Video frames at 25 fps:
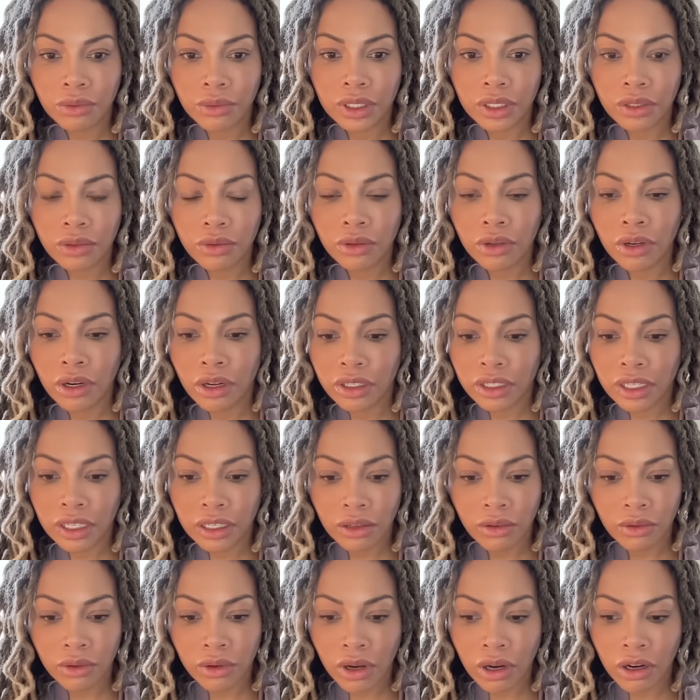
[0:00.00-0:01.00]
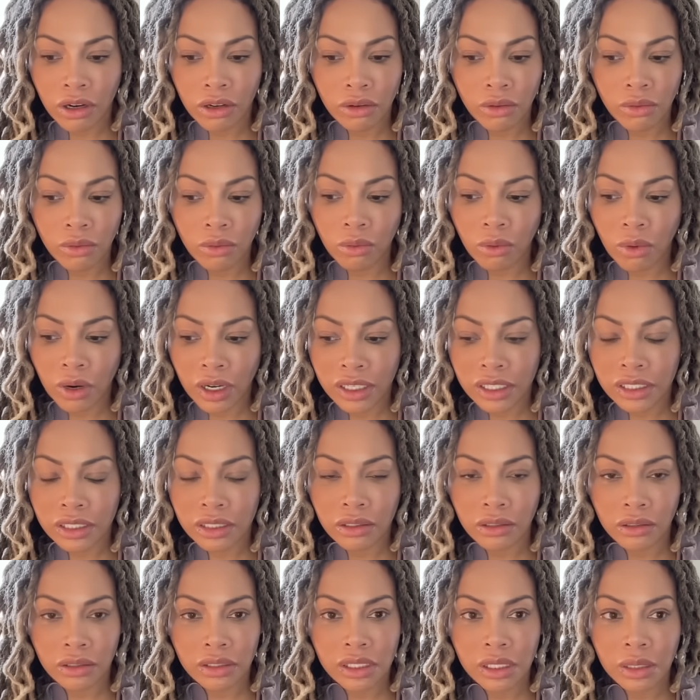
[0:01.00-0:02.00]
We don't know, they don't know what is
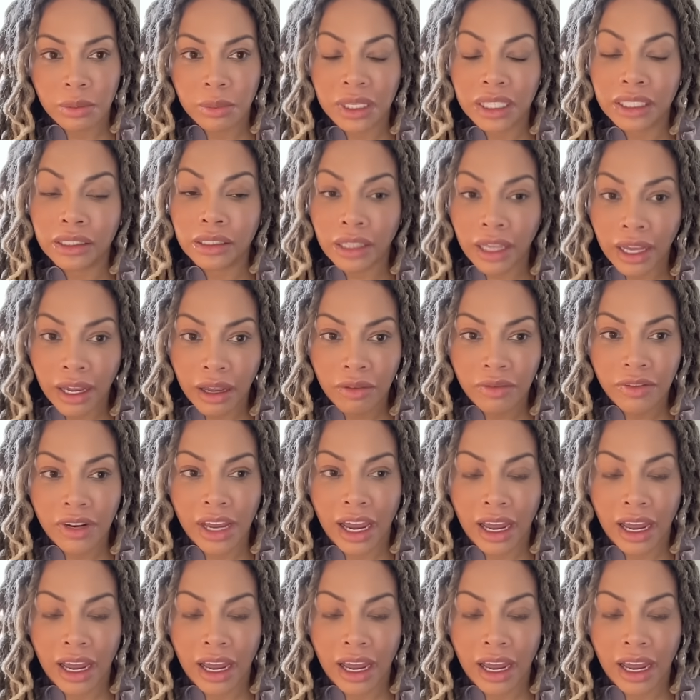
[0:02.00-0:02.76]
going to be left